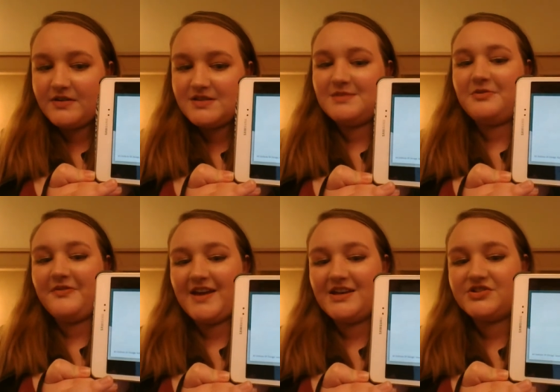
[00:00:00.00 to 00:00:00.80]

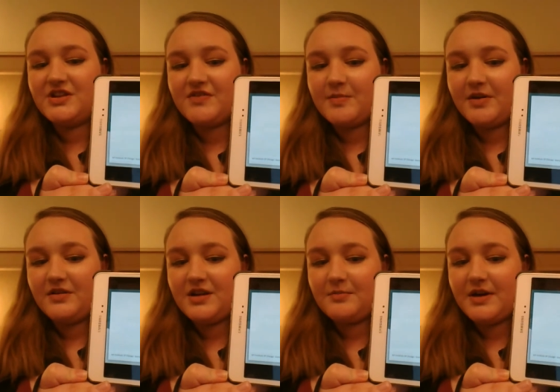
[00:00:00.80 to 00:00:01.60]
simplification of the
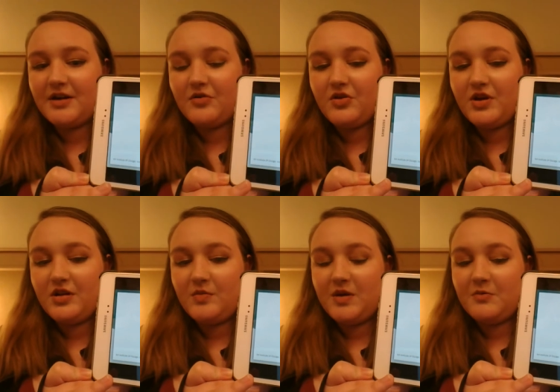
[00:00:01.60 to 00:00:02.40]
building by
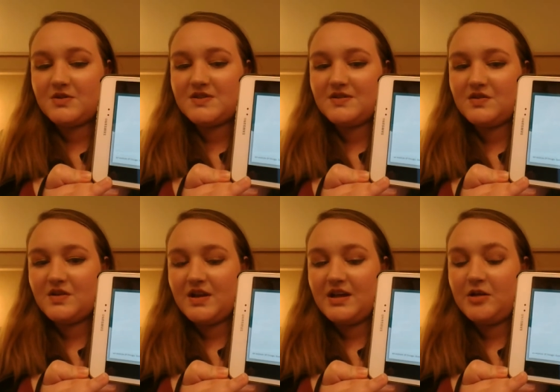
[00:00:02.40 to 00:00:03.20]

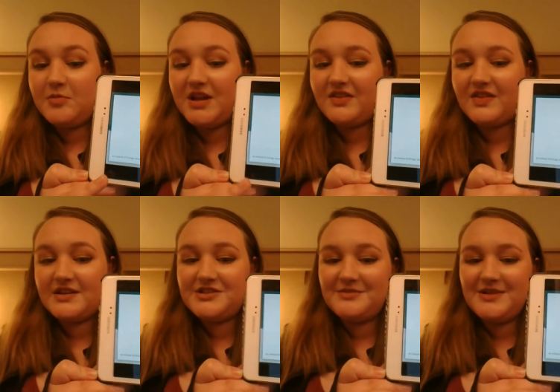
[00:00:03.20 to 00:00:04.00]
it omitted
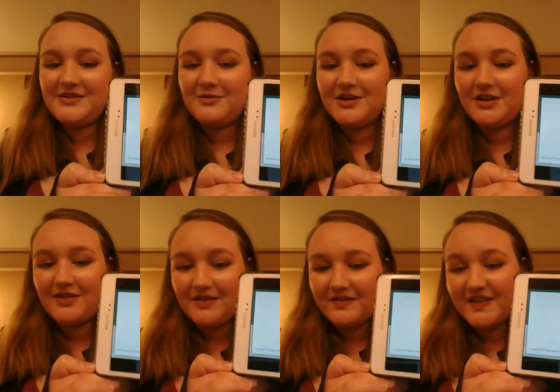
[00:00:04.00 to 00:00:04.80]
the chimney, the window,
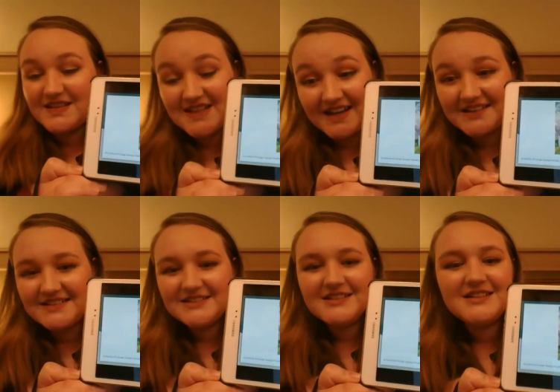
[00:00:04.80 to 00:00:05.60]
and the
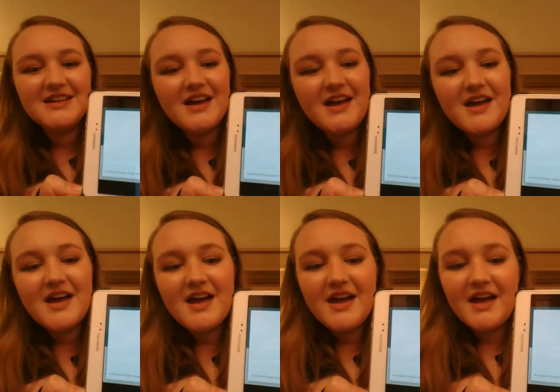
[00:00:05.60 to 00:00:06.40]
siding.
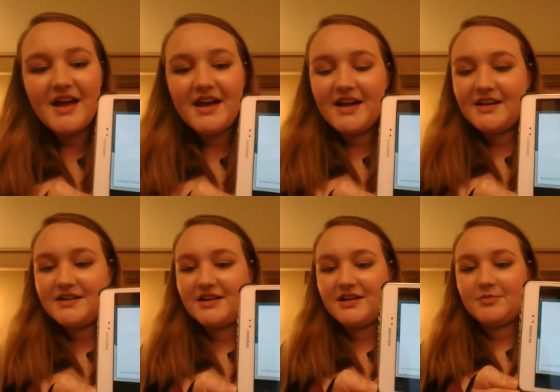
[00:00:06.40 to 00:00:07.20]

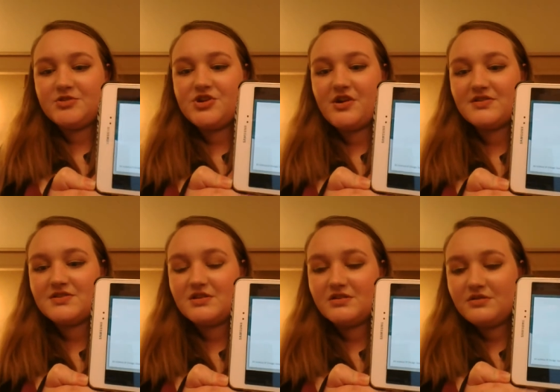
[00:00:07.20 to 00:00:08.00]
And she
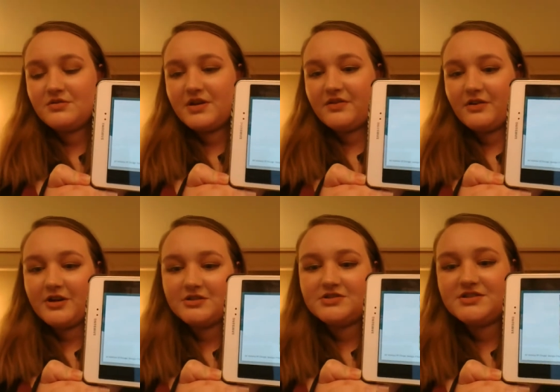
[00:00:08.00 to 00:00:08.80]
also
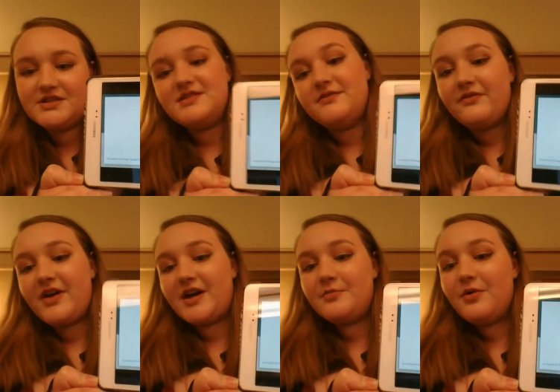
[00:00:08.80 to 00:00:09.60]
enlarged the
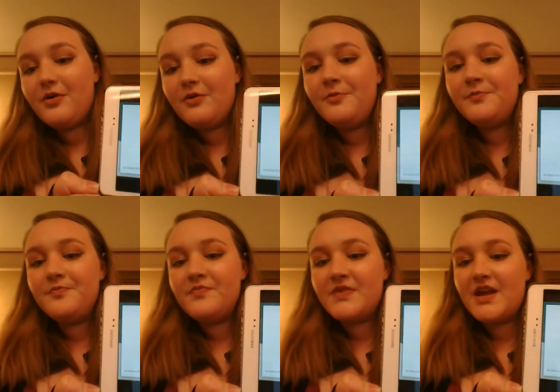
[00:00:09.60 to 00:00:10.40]
flagpole
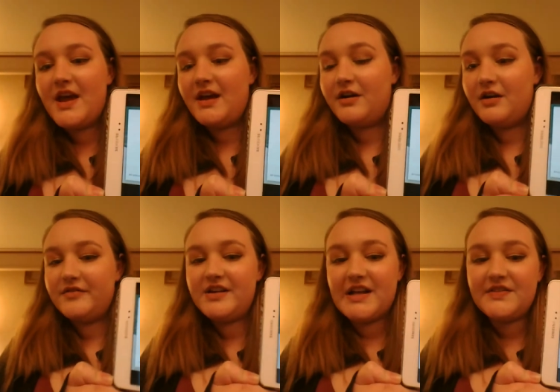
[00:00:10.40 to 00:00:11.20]
and
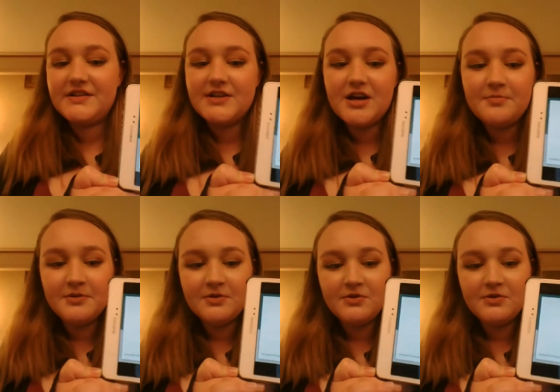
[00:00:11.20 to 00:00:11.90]
curved it at the top